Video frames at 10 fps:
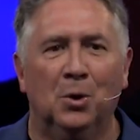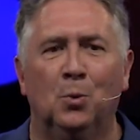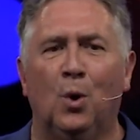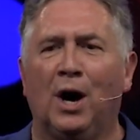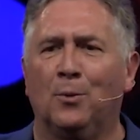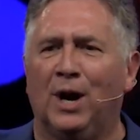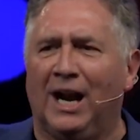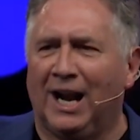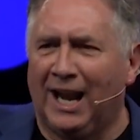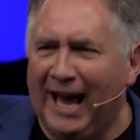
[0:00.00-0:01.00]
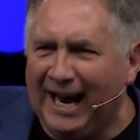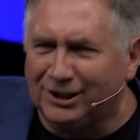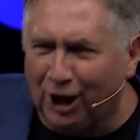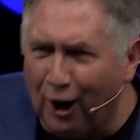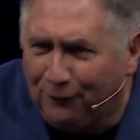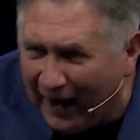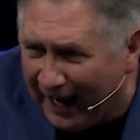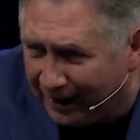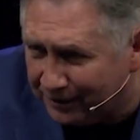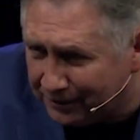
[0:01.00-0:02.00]
would release her
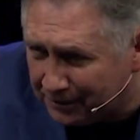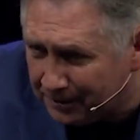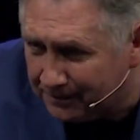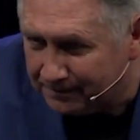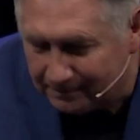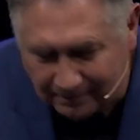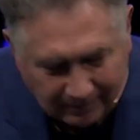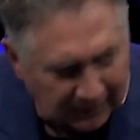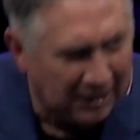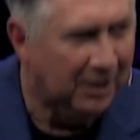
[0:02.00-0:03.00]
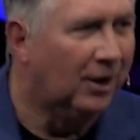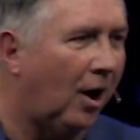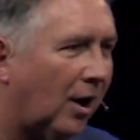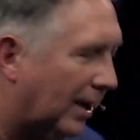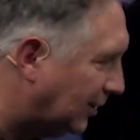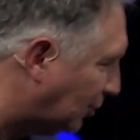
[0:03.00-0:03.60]
faith. All right, let's